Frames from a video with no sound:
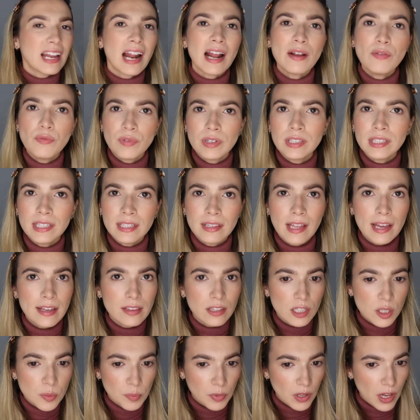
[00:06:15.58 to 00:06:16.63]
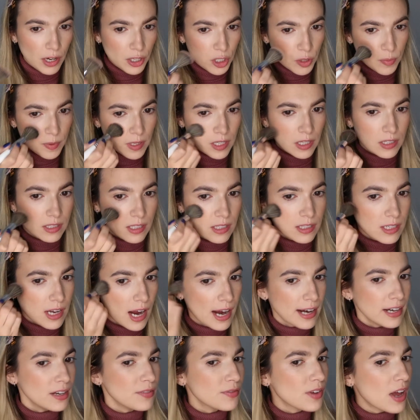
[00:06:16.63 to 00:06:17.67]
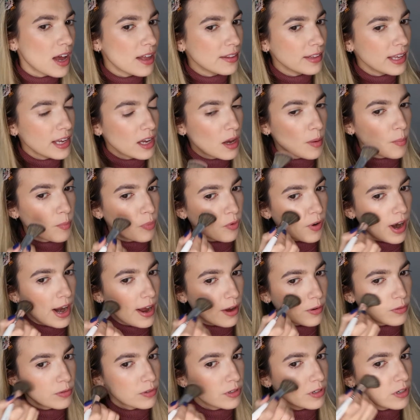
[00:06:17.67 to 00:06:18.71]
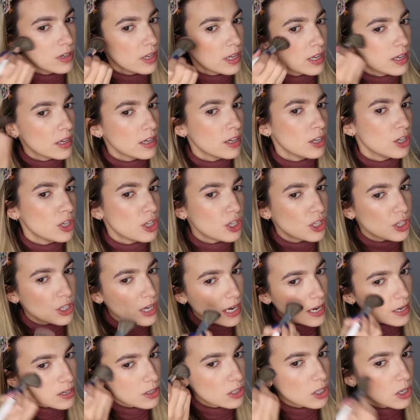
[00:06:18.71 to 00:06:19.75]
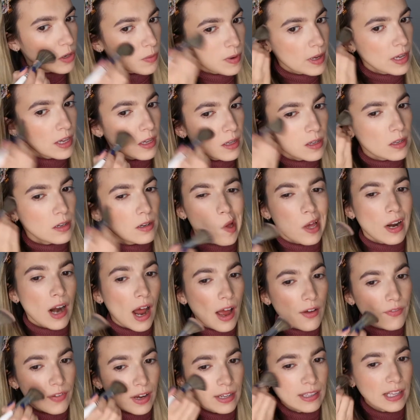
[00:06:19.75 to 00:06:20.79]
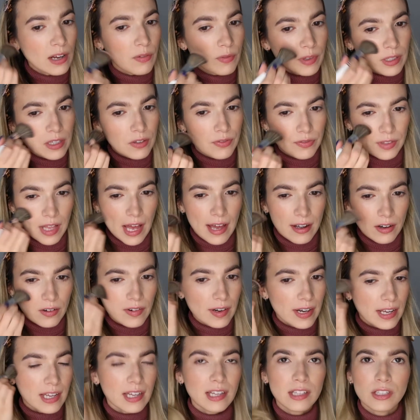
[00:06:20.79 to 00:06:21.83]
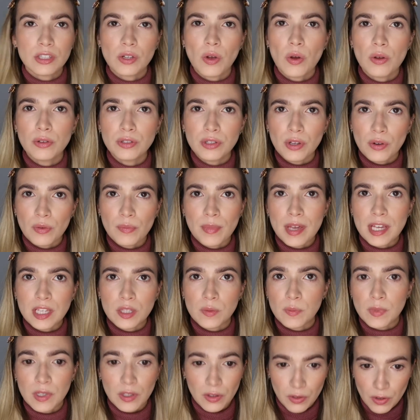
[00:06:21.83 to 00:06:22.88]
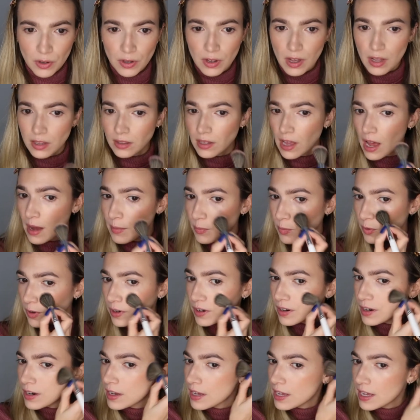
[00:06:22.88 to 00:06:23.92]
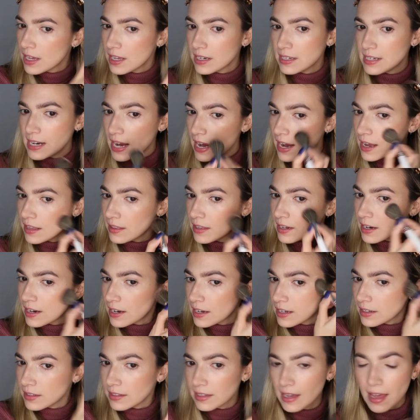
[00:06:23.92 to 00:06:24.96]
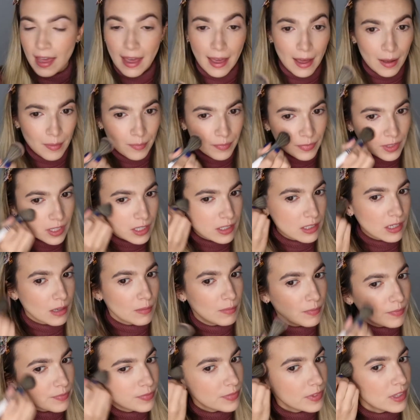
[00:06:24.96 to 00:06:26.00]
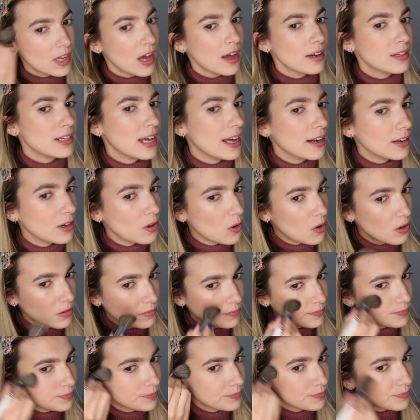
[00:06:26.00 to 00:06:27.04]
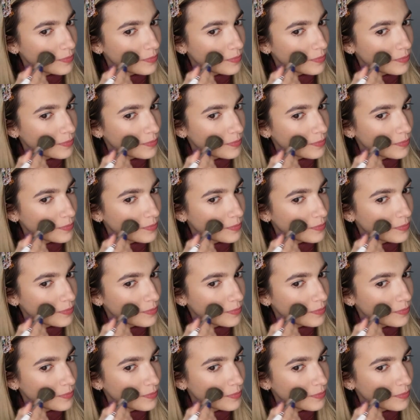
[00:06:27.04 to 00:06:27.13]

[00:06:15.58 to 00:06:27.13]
And I really like this blush because it's kind of got like a brown shade to it. And I find that really flattering. It also makes me look a lot more tan than I am because I'm not tan at all.